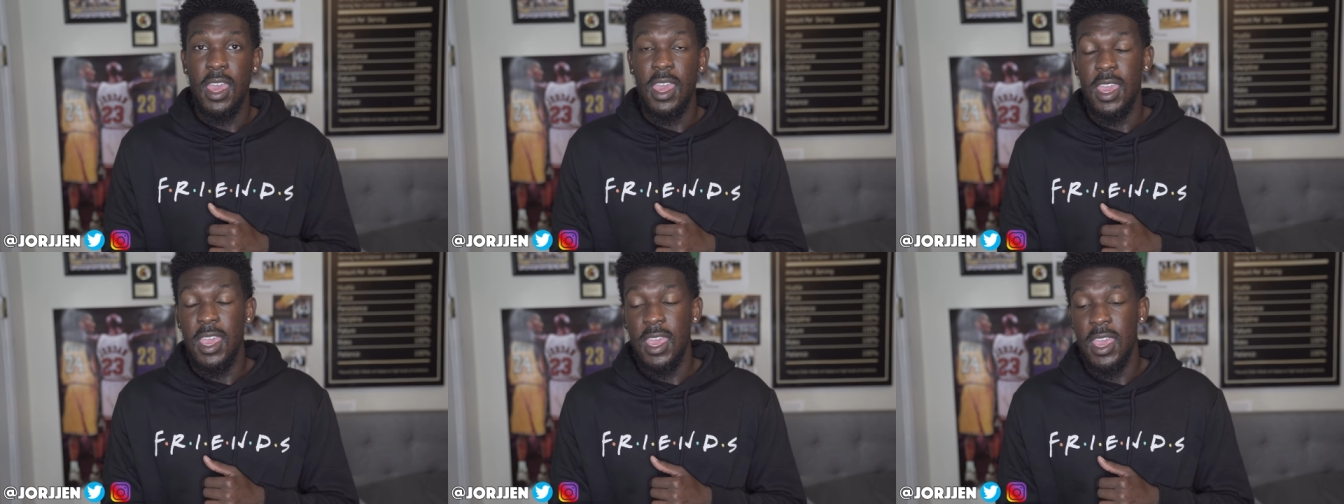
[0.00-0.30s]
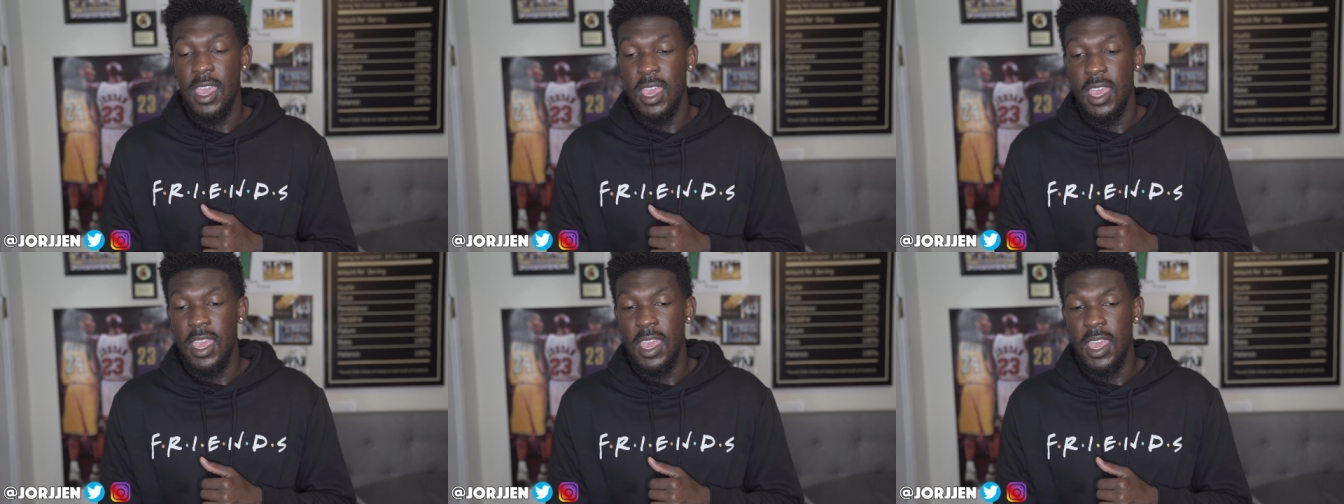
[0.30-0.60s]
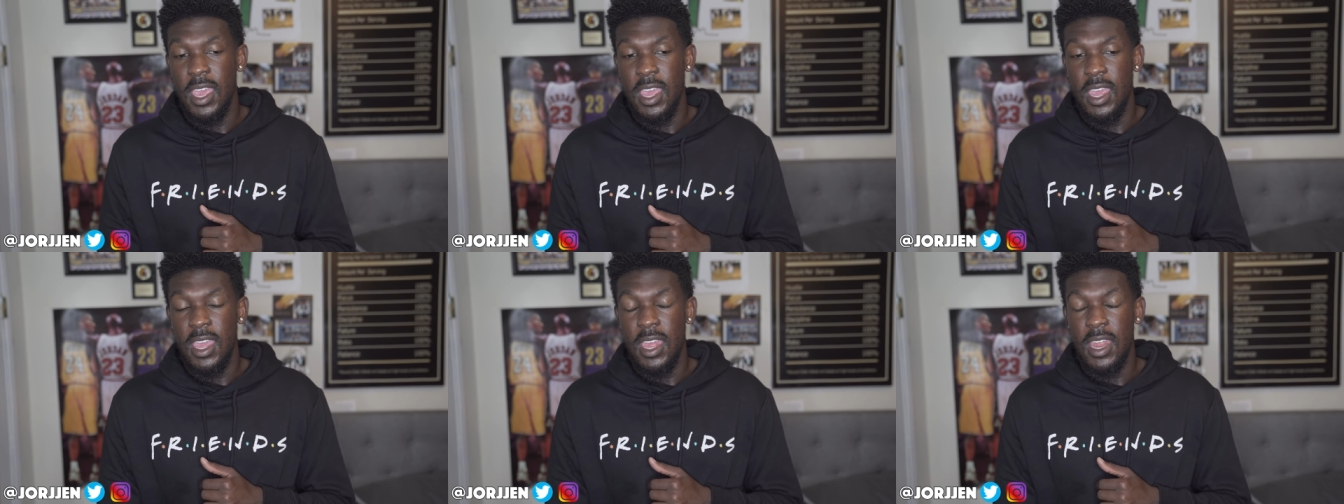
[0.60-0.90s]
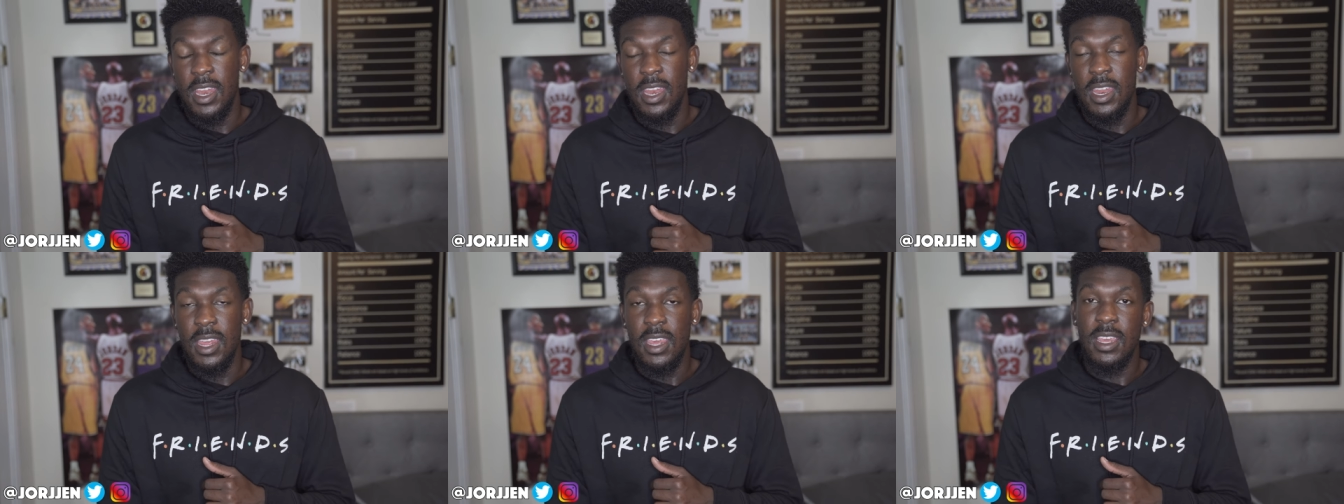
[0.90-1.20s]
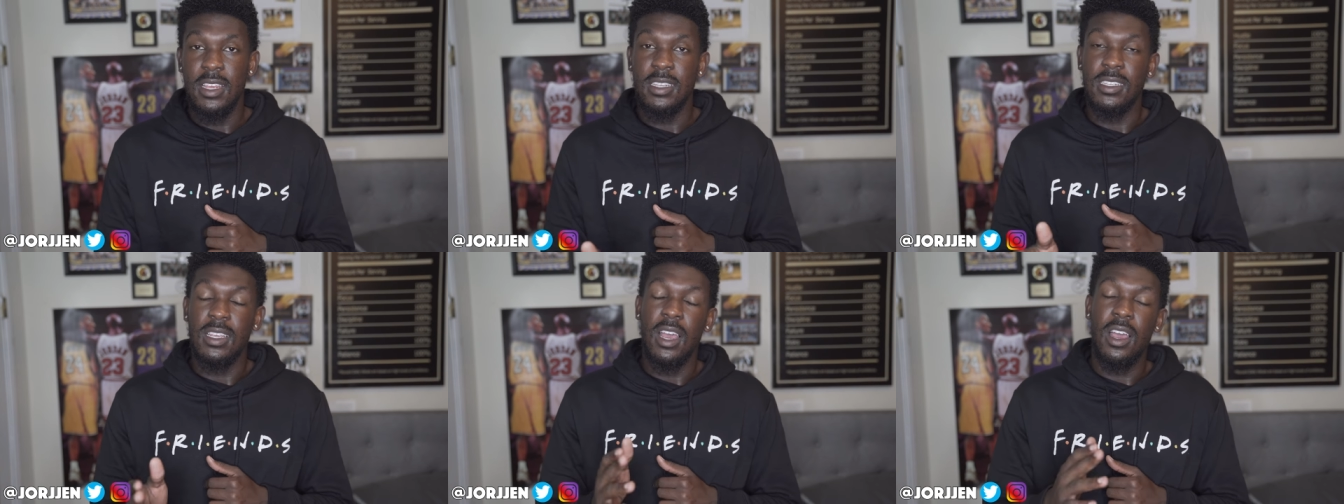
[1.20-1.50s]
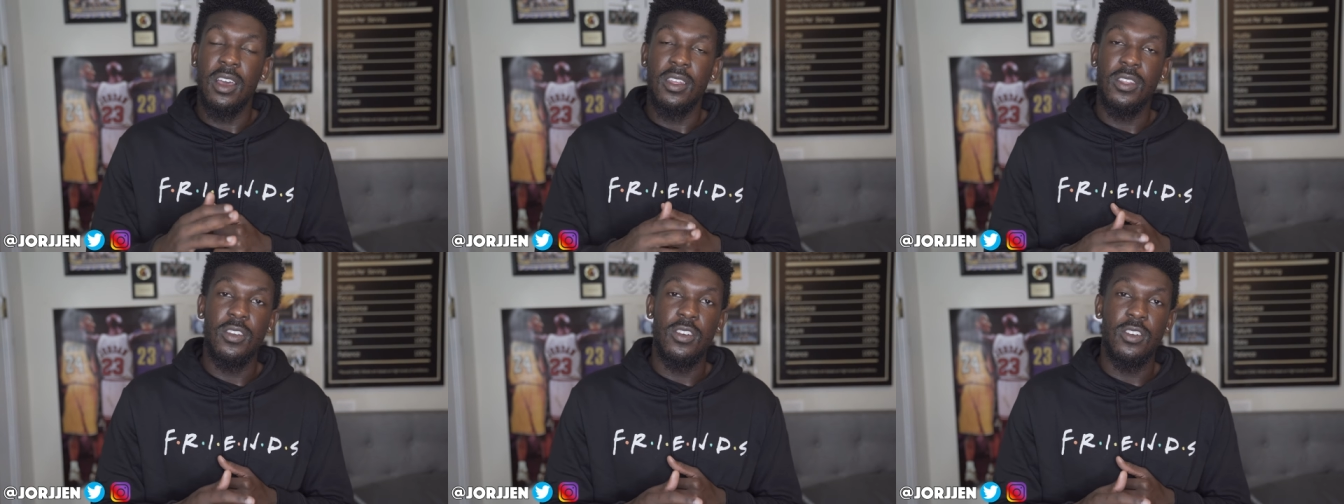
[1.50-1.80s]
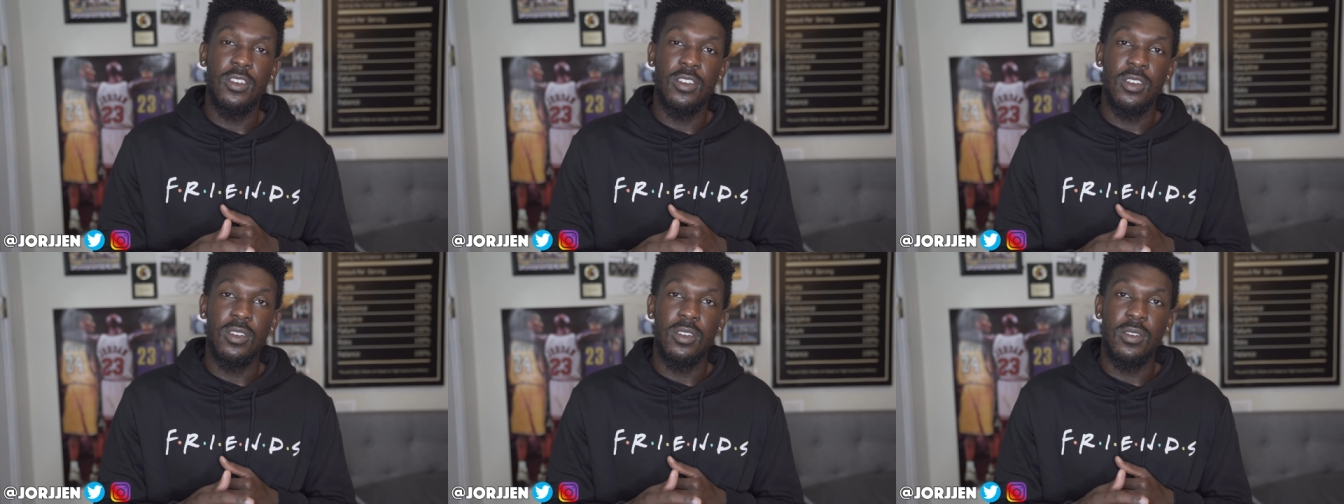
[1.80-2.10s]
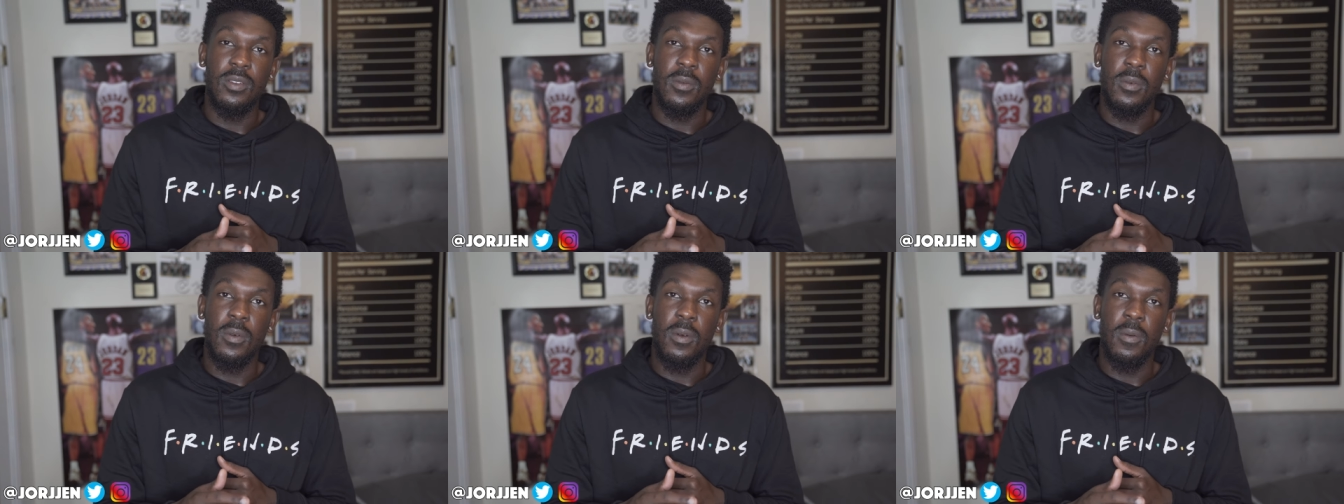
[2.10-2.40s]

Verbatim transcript: And his other